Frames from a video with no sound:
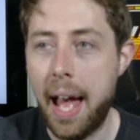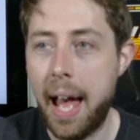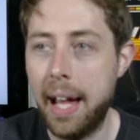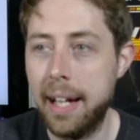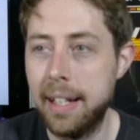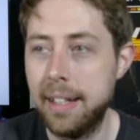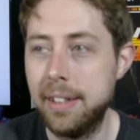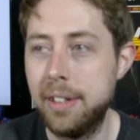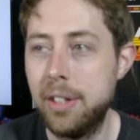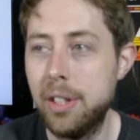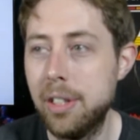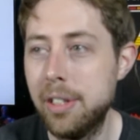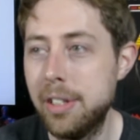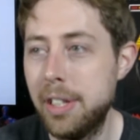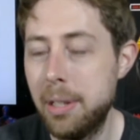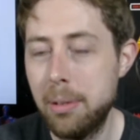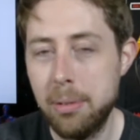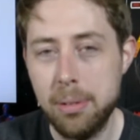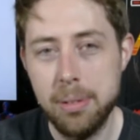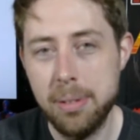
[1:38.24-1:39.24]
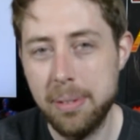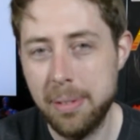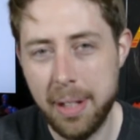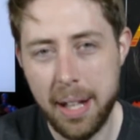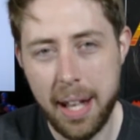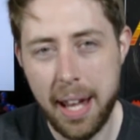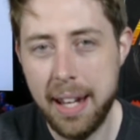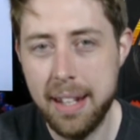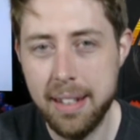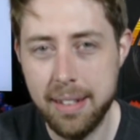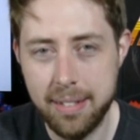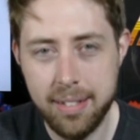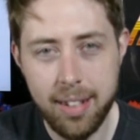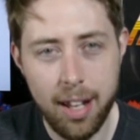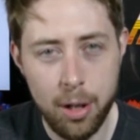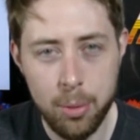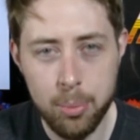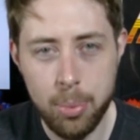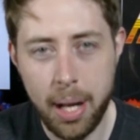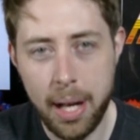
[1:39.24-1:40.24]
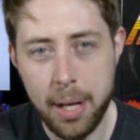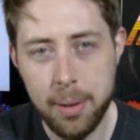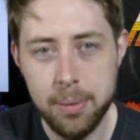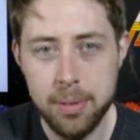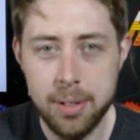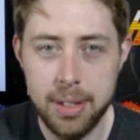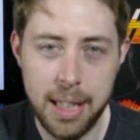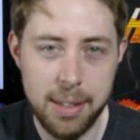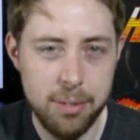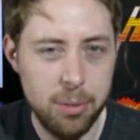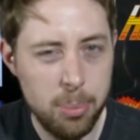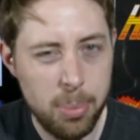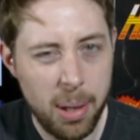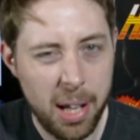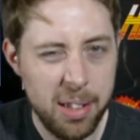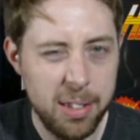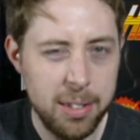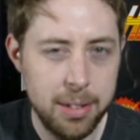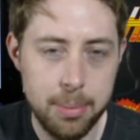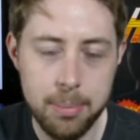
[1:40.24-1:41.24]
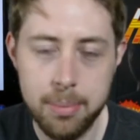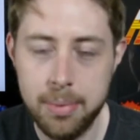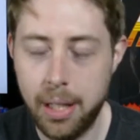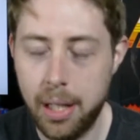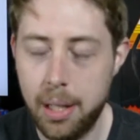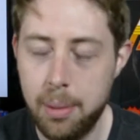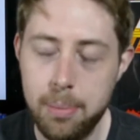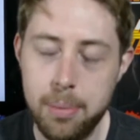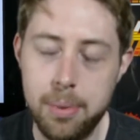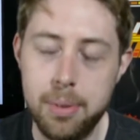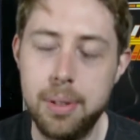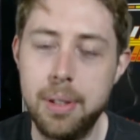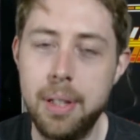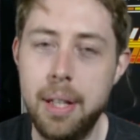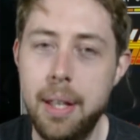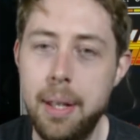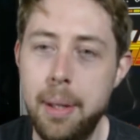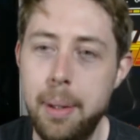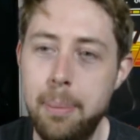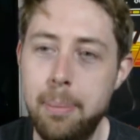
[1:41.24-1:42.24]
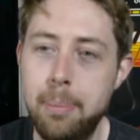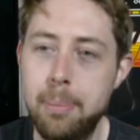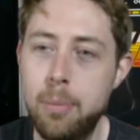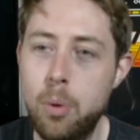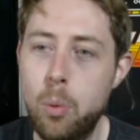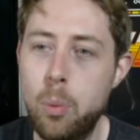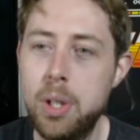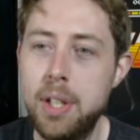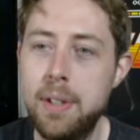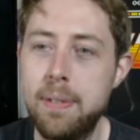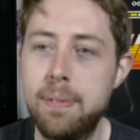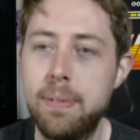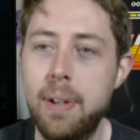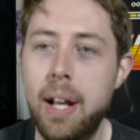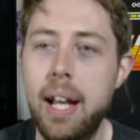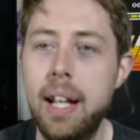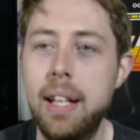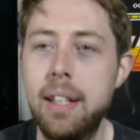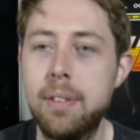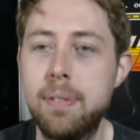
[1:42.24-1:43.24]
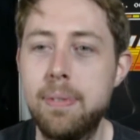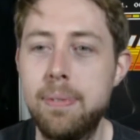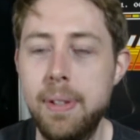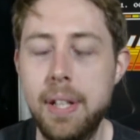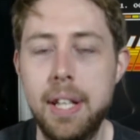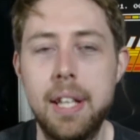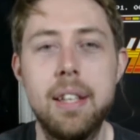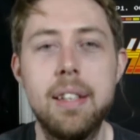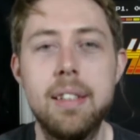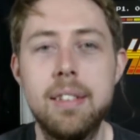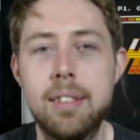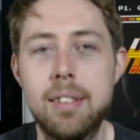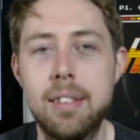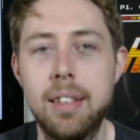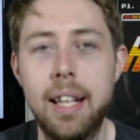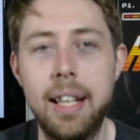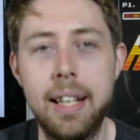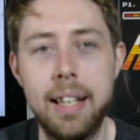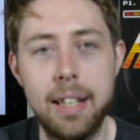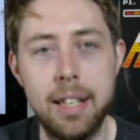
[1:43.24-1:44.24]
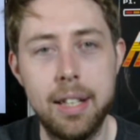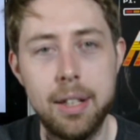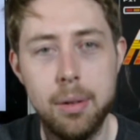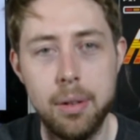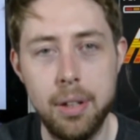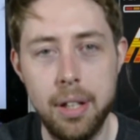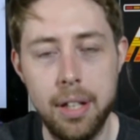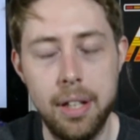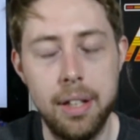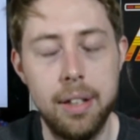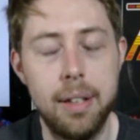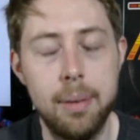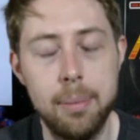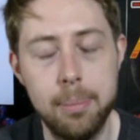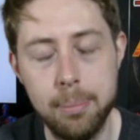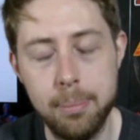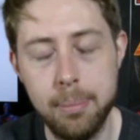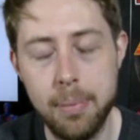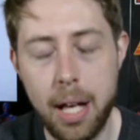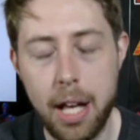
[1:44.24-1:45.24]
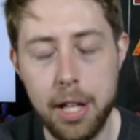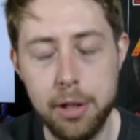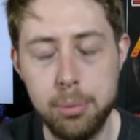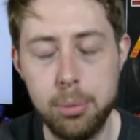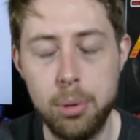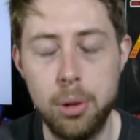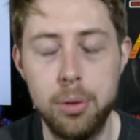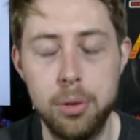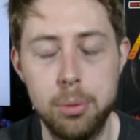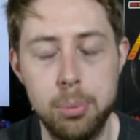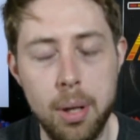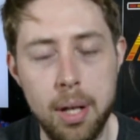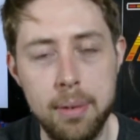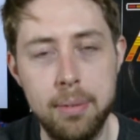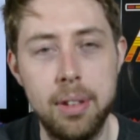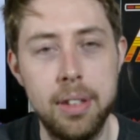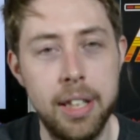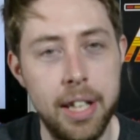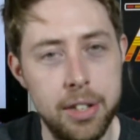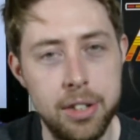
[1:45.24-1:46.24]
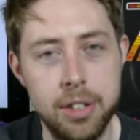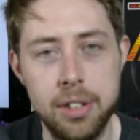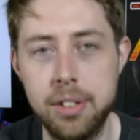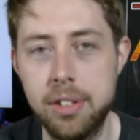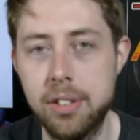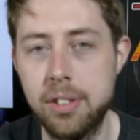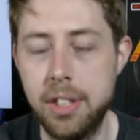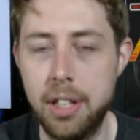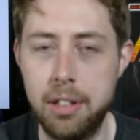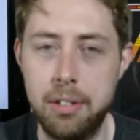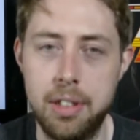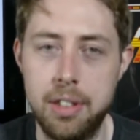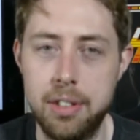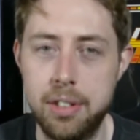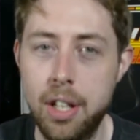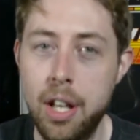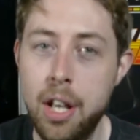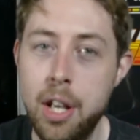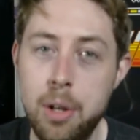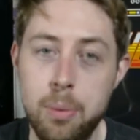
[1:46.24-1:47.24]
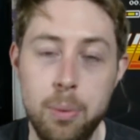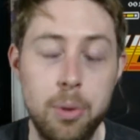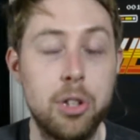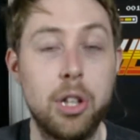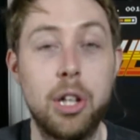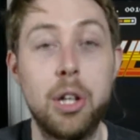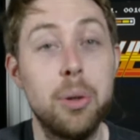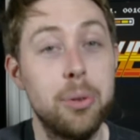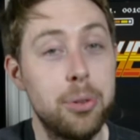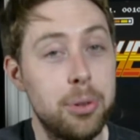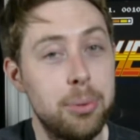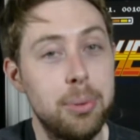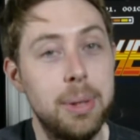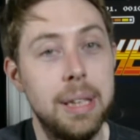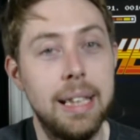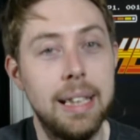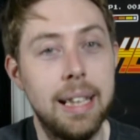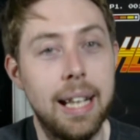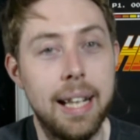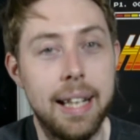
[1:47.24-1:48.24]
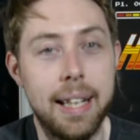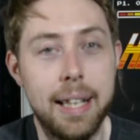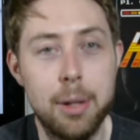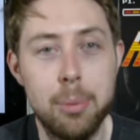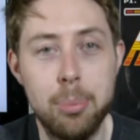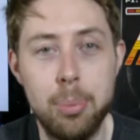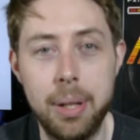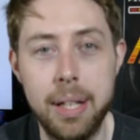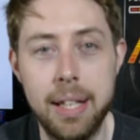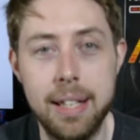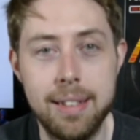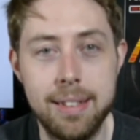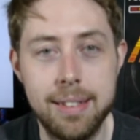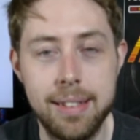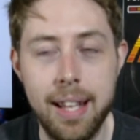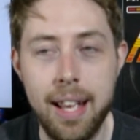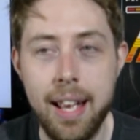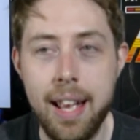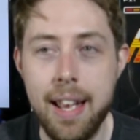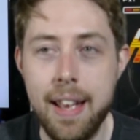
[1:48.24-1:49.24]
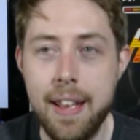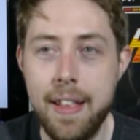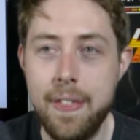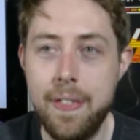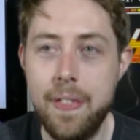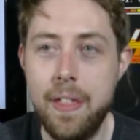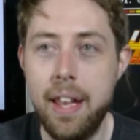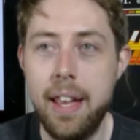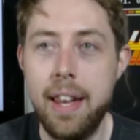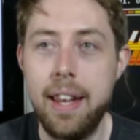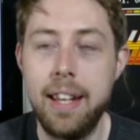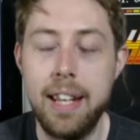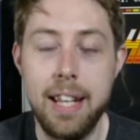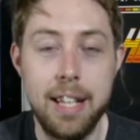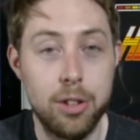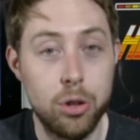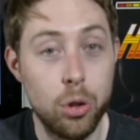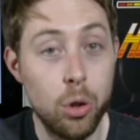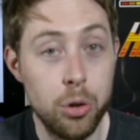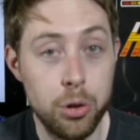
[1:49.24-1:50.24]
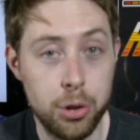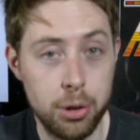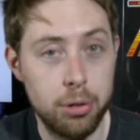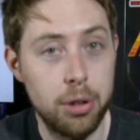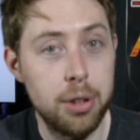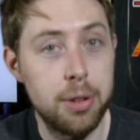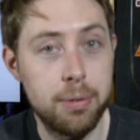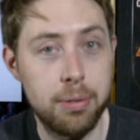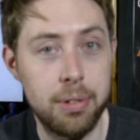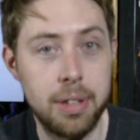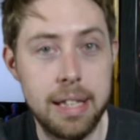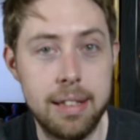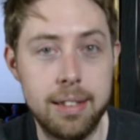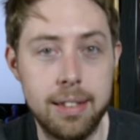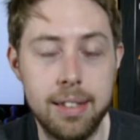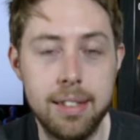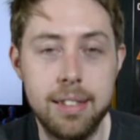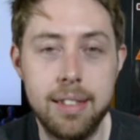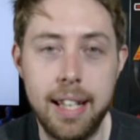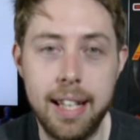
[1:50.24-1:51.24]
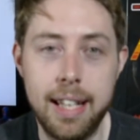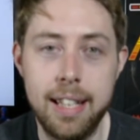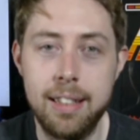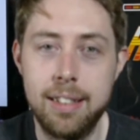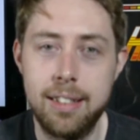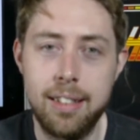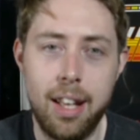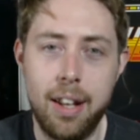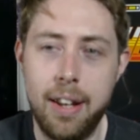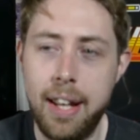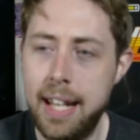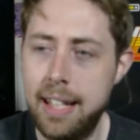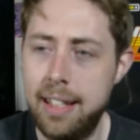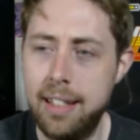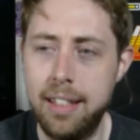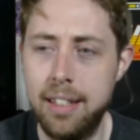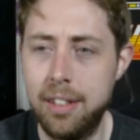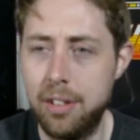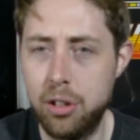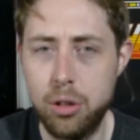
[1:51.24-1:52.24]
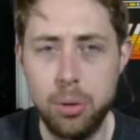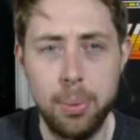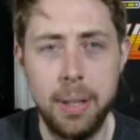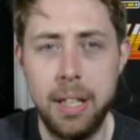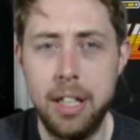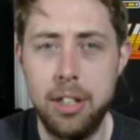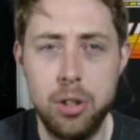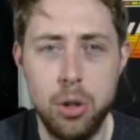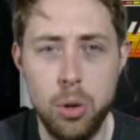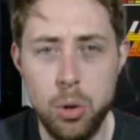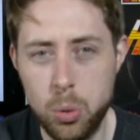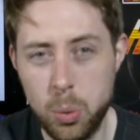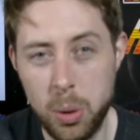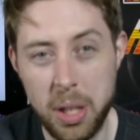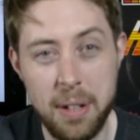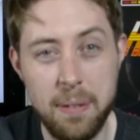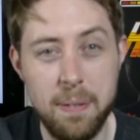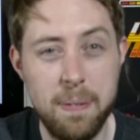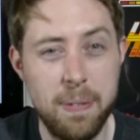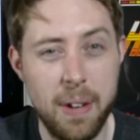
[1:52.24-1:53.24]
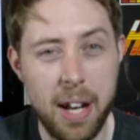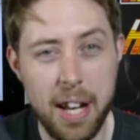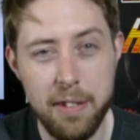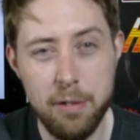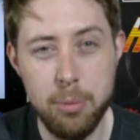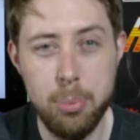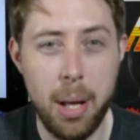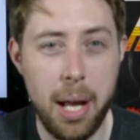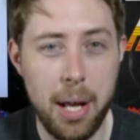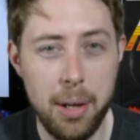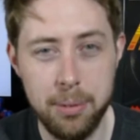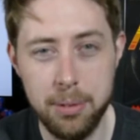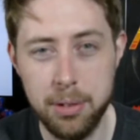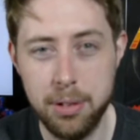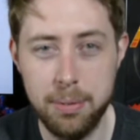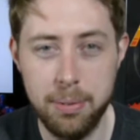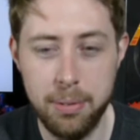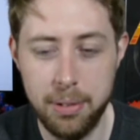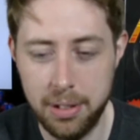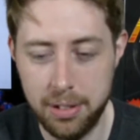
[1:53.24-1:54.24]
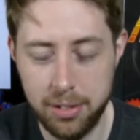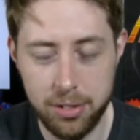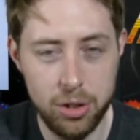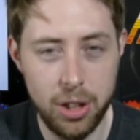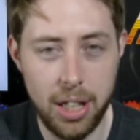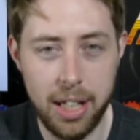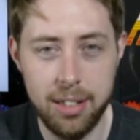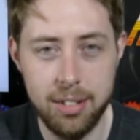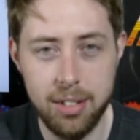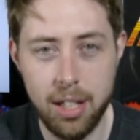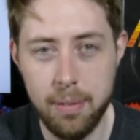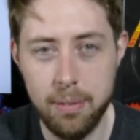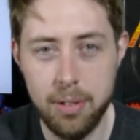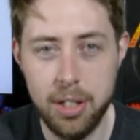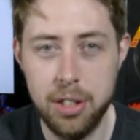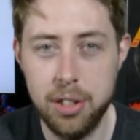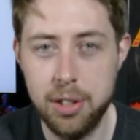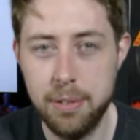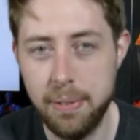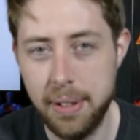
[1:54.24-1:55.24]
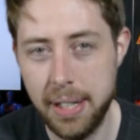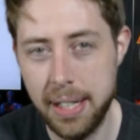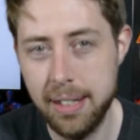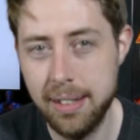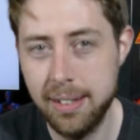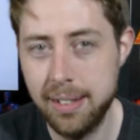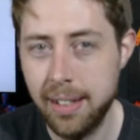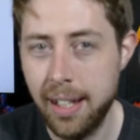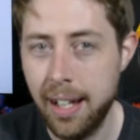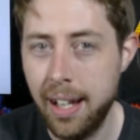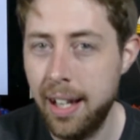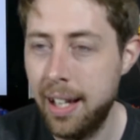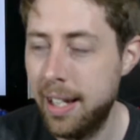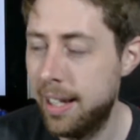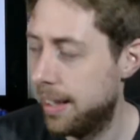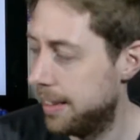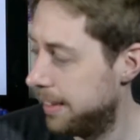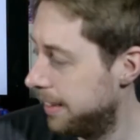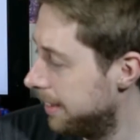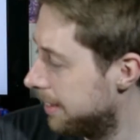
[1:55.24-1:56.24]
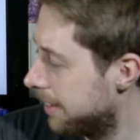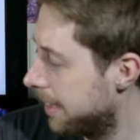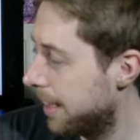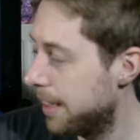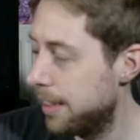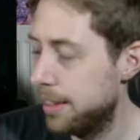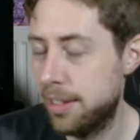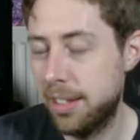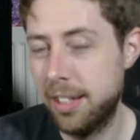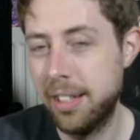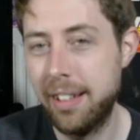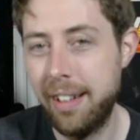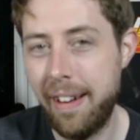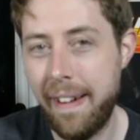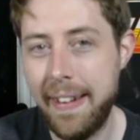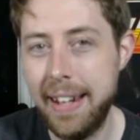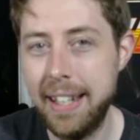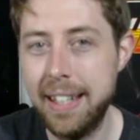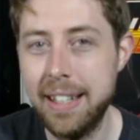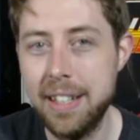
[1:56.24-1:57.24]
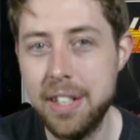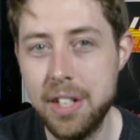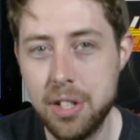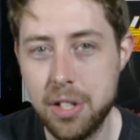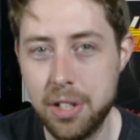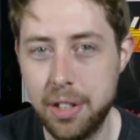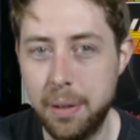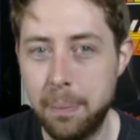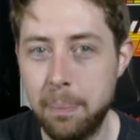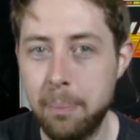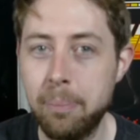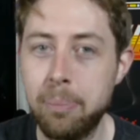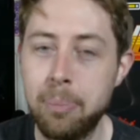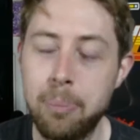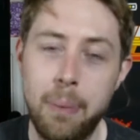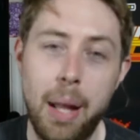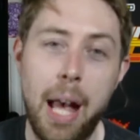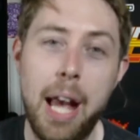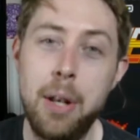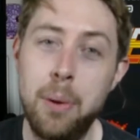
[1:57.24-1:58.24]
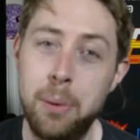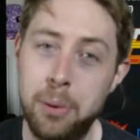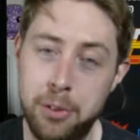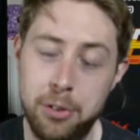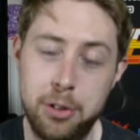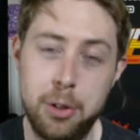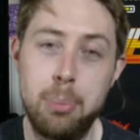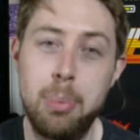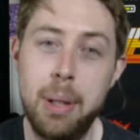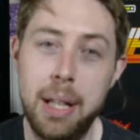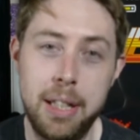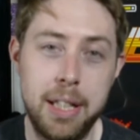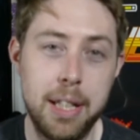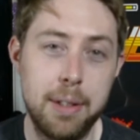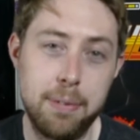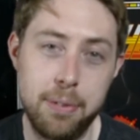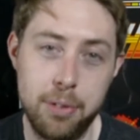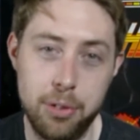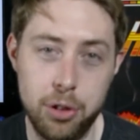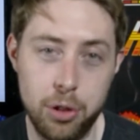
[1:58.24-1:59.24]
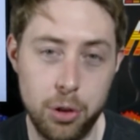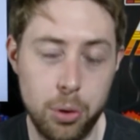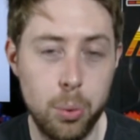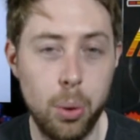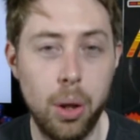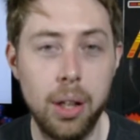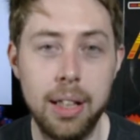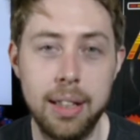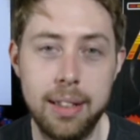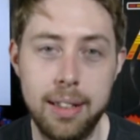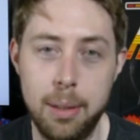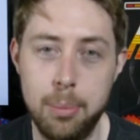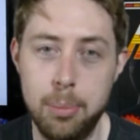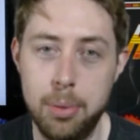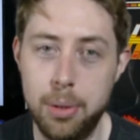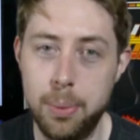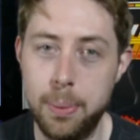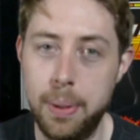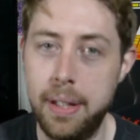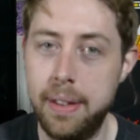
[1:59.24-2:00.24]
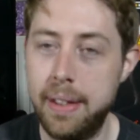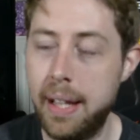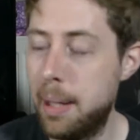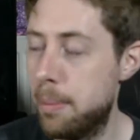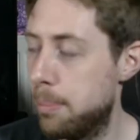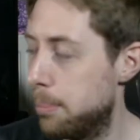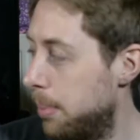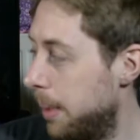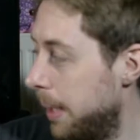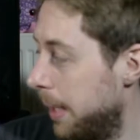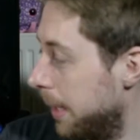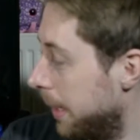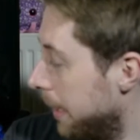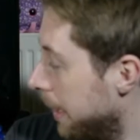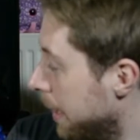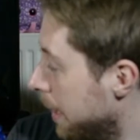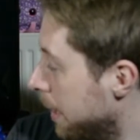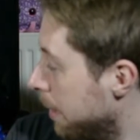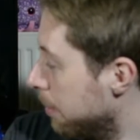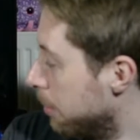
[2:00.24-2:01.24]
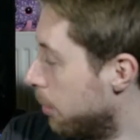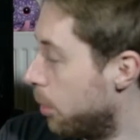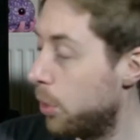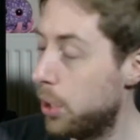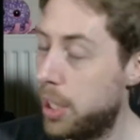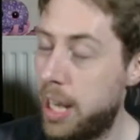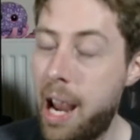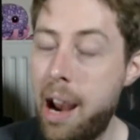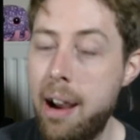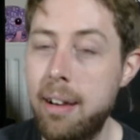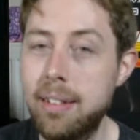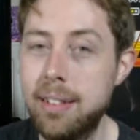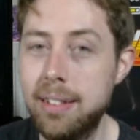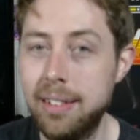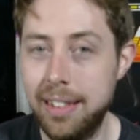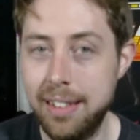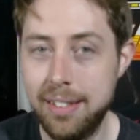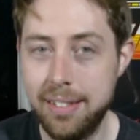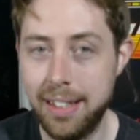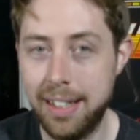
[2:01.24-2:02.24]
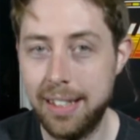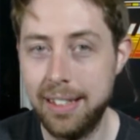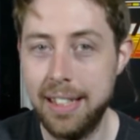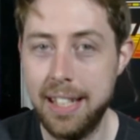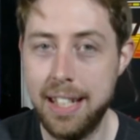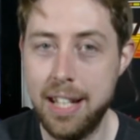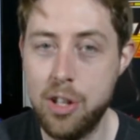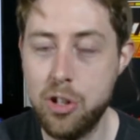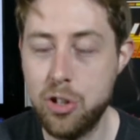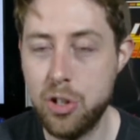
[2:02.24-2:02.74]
And they're £8, £10, £11 sometimes, but when you find figures like Hasbro's Marvel Legends series, which I also really like, but in Toys R Us, for instance, they can start hitting £22, £25 for 6-7 inch figures, and these guys are 8-inch, and I know there's a big difference in quality between them being more characteristically